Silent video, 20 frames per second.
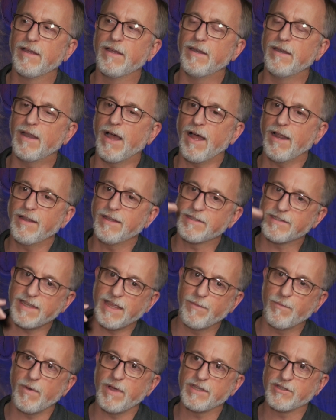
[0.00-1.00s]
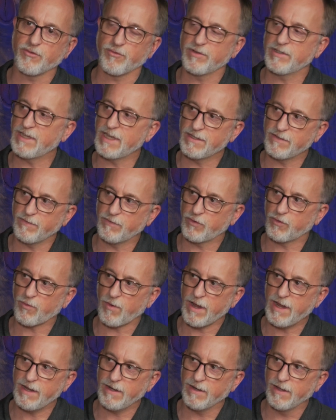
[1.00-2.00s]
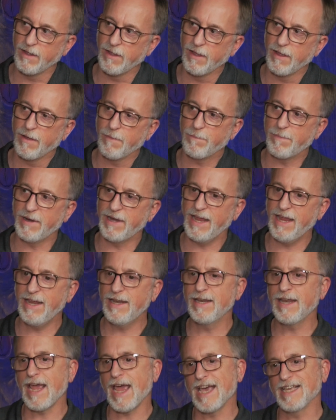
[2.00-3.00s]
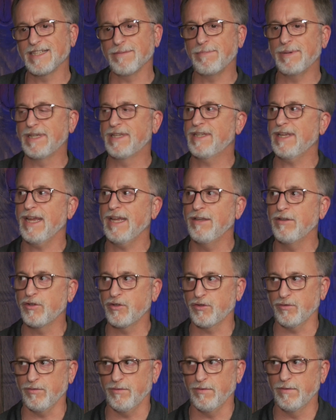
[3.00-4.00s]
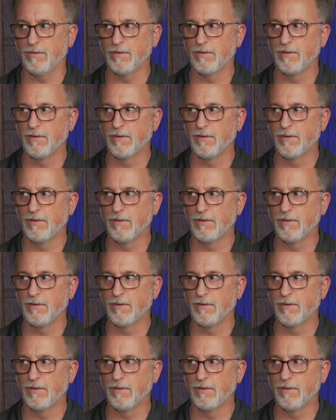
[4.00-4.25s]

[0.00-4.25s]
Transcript: not in the same way as a recessive trait, but hidden as a potential.